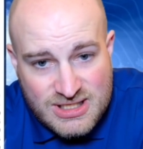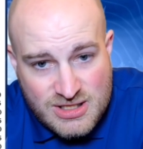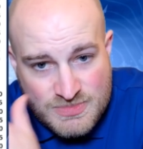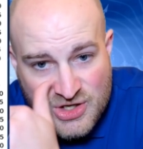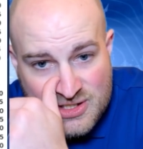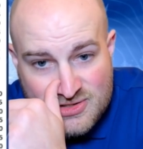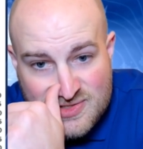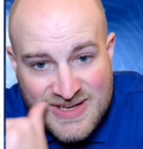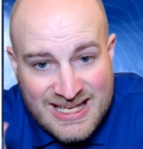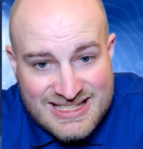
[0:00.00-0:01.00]
into the Brazos
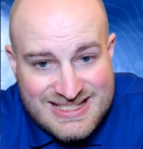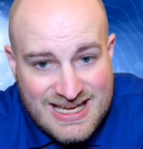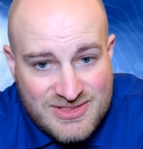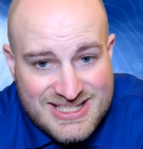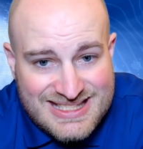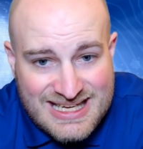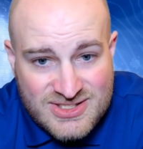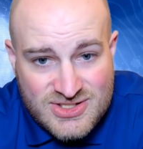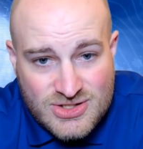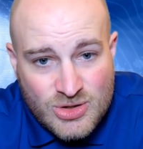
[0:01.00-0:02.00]
Valley, Southeast
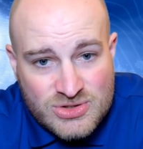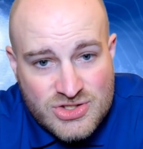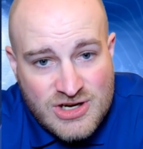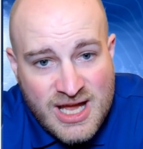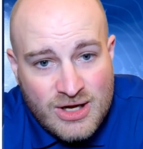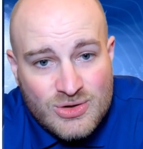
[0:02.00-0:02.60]
Texas, the Golden Triangle.